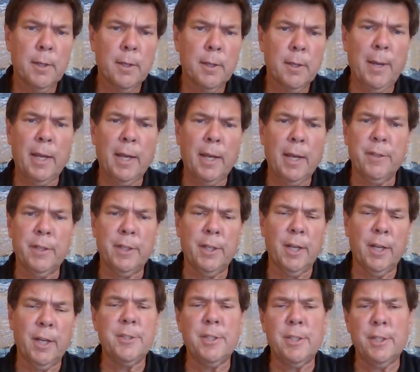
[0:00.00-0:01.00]
back in the
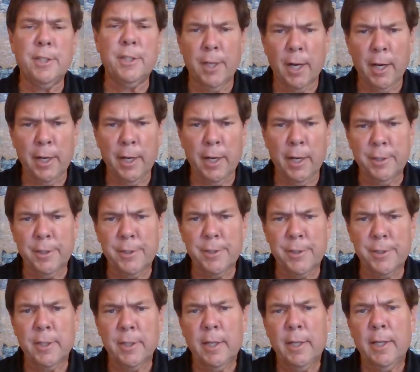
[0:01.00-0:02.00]

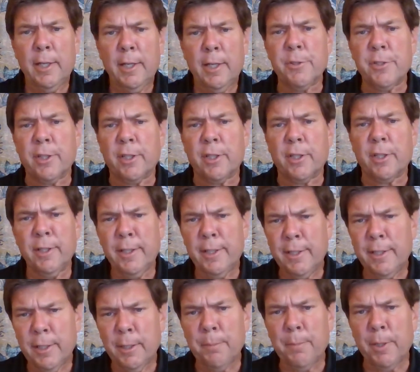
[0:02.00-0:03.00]
1990s. It was the
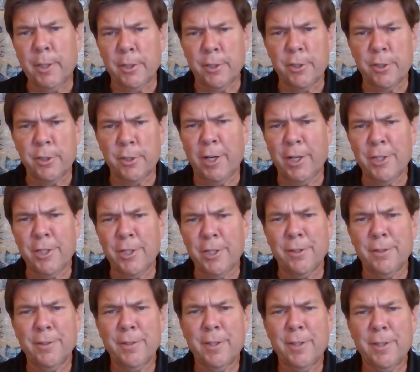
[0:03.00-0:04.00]
Clinton
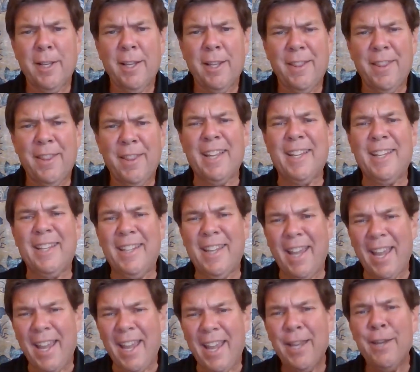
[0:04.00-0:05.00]
administration that
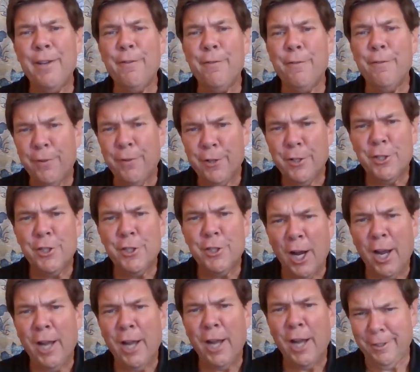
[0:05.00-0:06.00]
gave
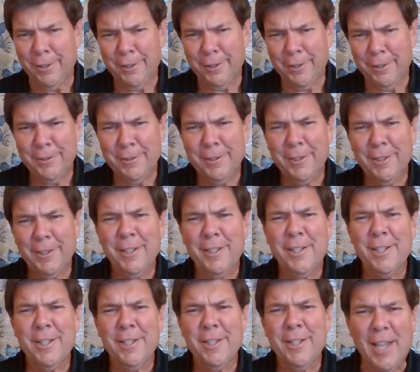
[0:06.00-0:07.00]
China
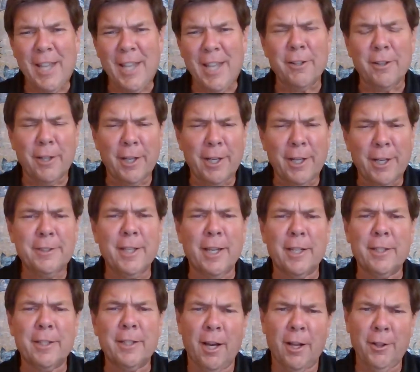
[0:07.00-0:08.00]
satellite
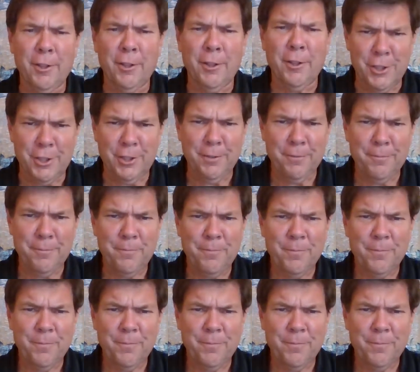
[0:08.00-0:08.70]
technology.